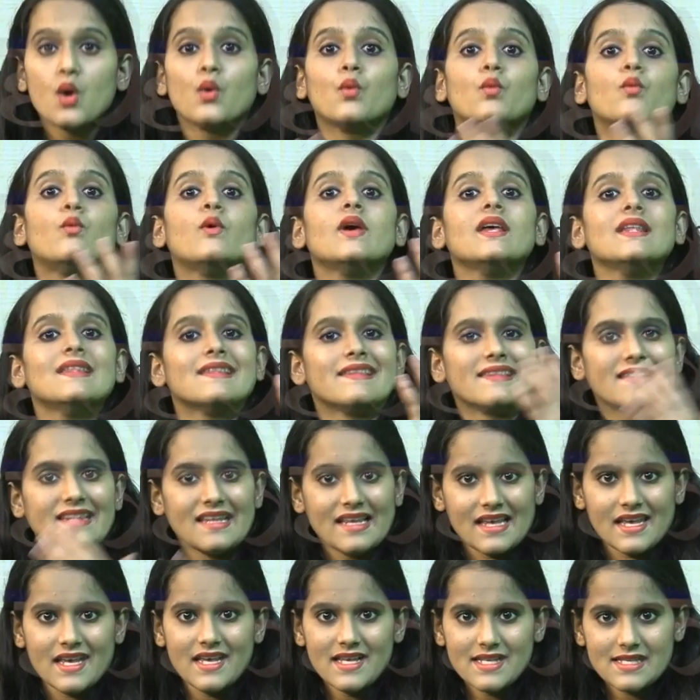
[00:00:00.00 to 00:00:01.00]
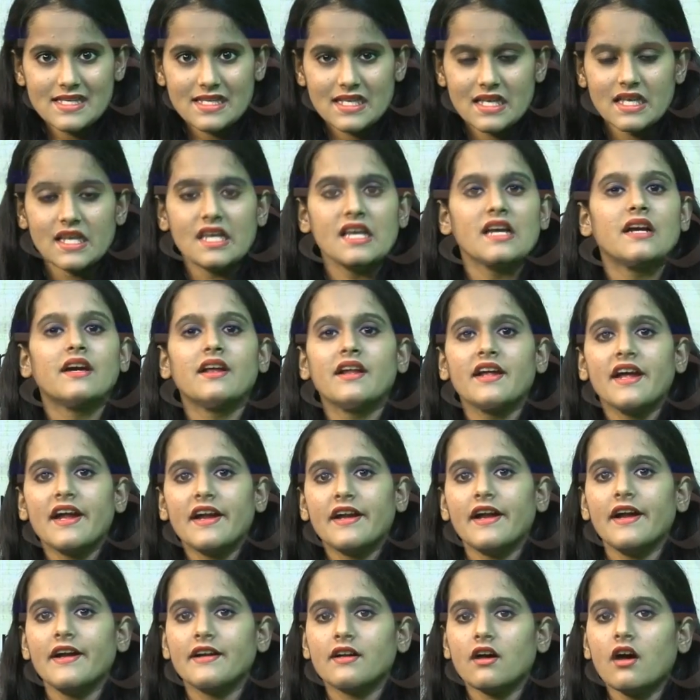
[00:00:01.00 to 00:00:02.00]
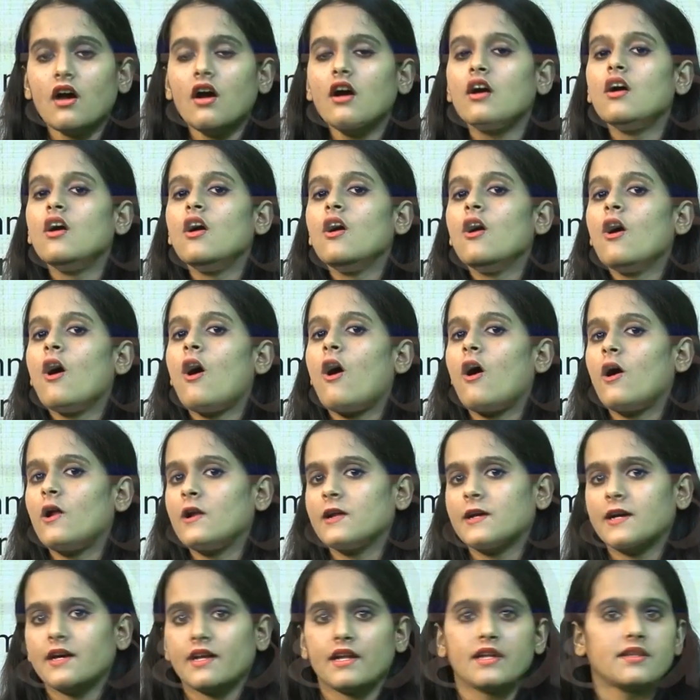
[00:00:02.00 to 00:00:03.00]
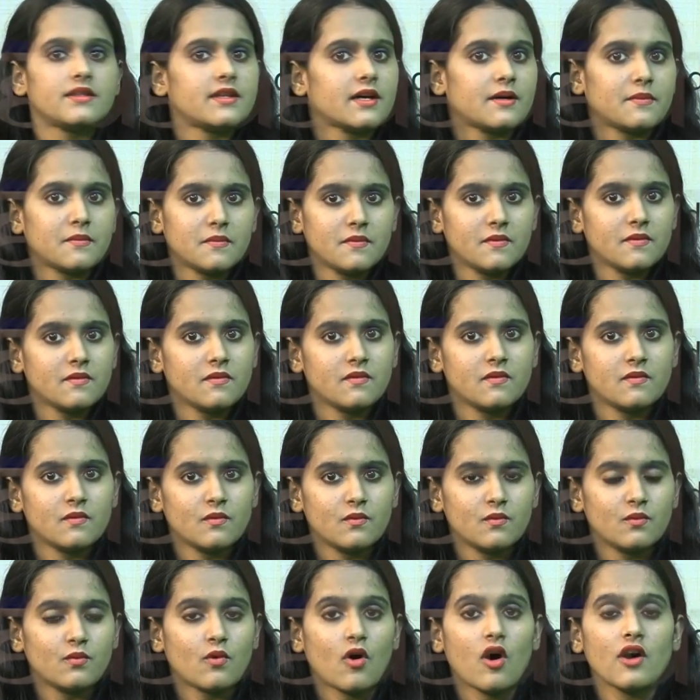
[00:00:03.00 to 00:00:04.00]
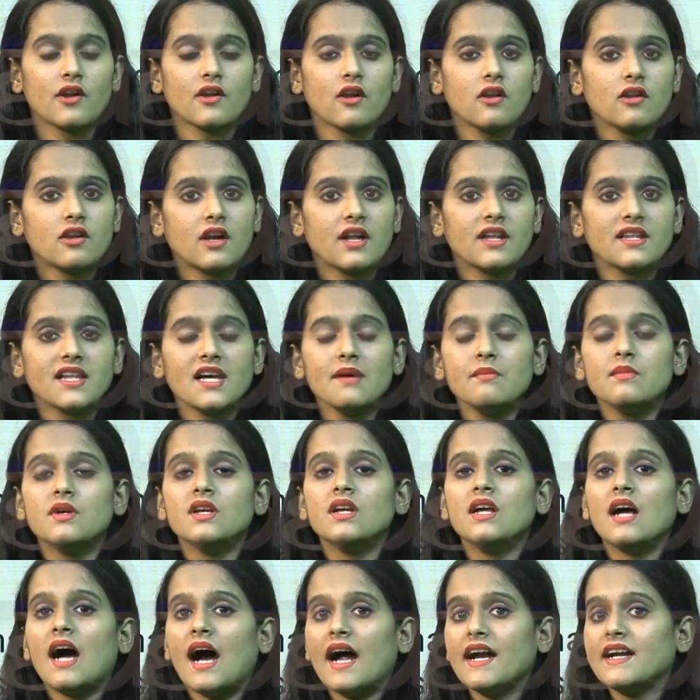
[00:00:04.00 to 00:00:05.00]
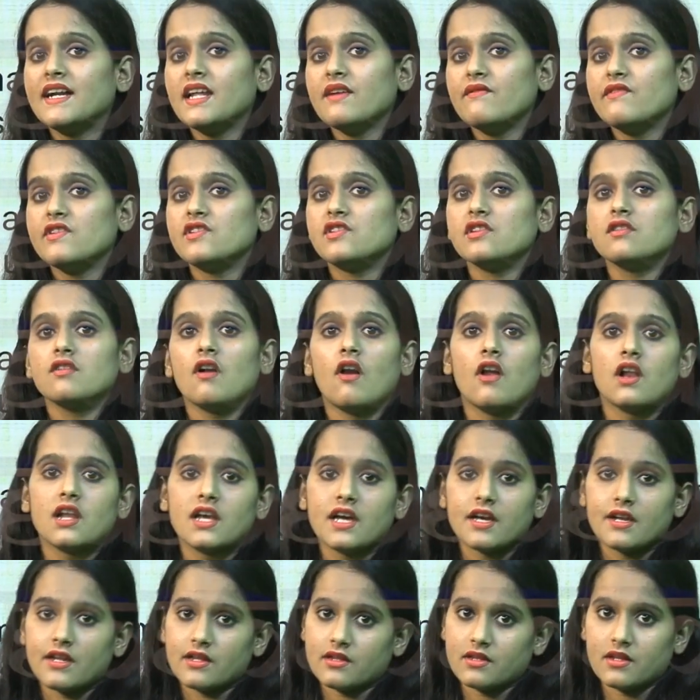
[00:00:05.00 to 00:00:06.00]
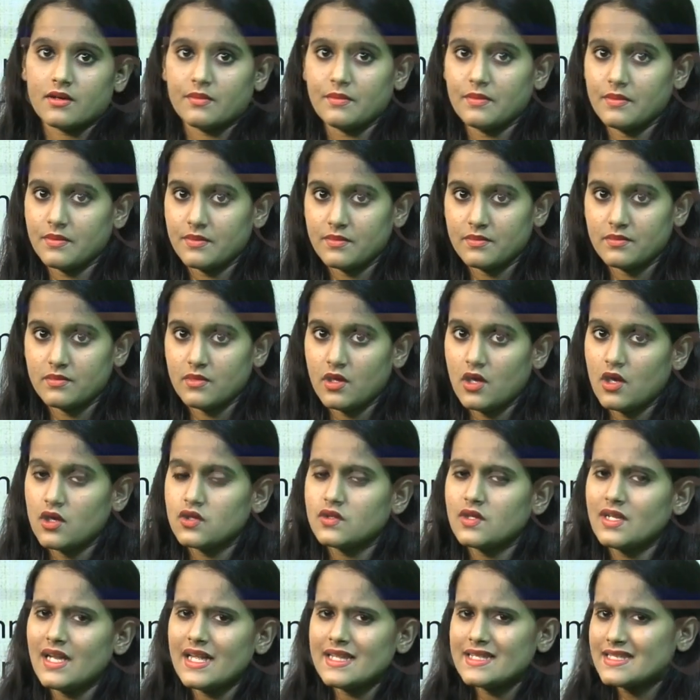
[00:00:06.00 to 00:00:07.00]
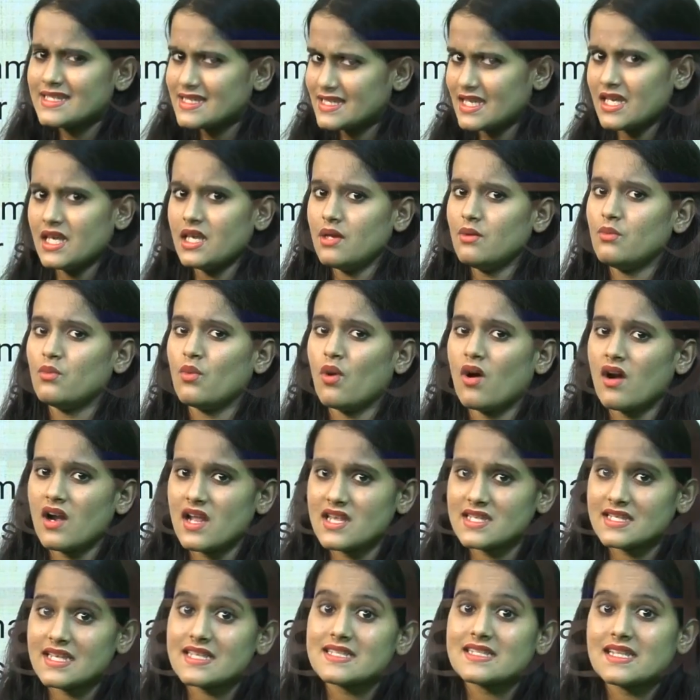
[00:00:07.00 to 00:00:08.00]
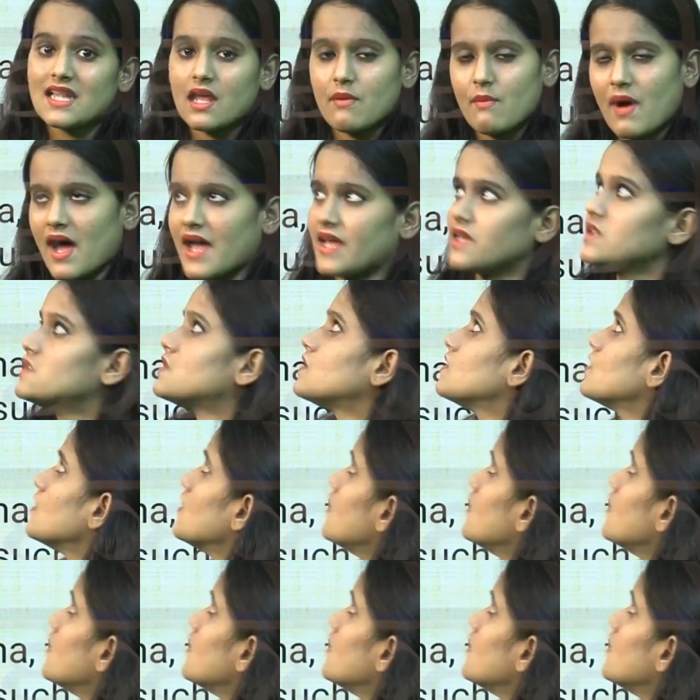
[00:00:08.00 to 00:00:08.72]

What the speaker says: With this he created a algorithm. What algorithm? A division algorithm. So let's see what is this lemma is.